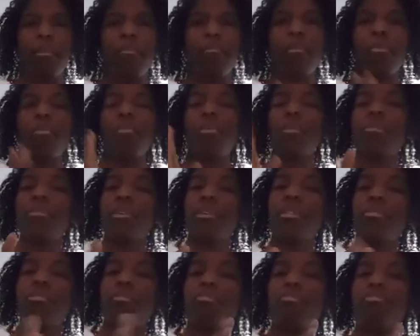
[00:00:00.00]
but one
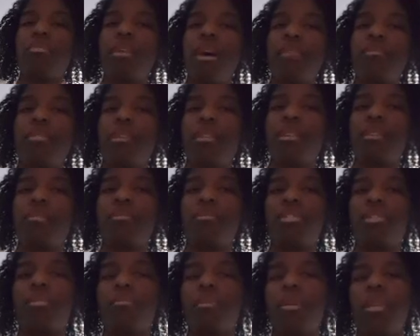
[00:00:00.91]
thing you have to give
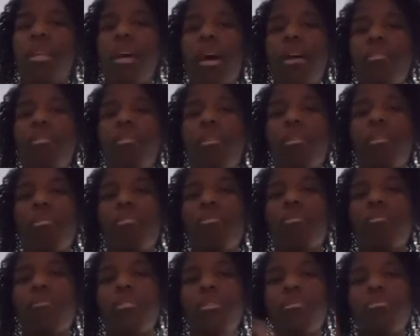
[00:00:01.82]
Gemini, though,
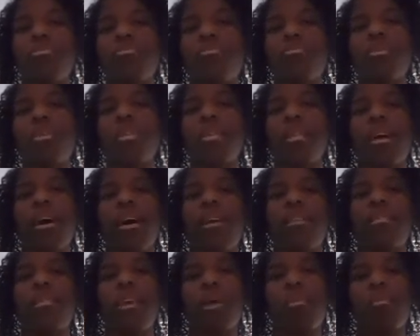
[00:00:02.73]
if they're doing
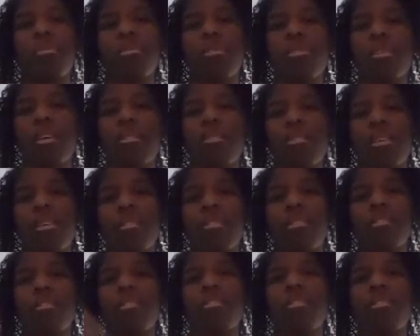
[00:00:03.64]
that, that was yesterday,
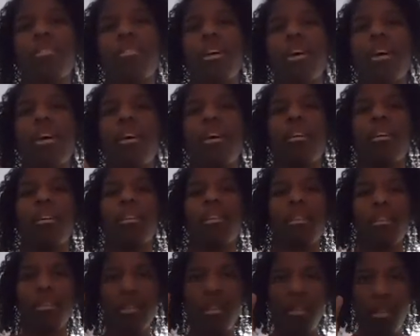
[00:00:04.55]
this is today,
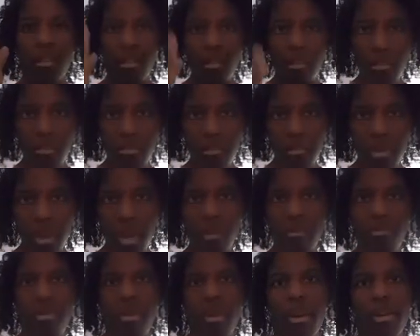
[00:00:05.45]

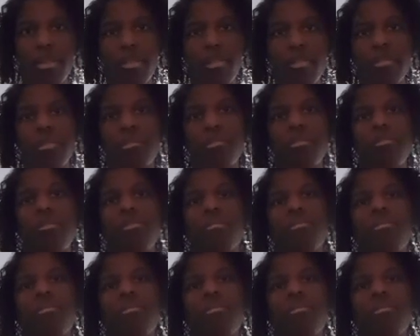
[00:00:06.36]
being present,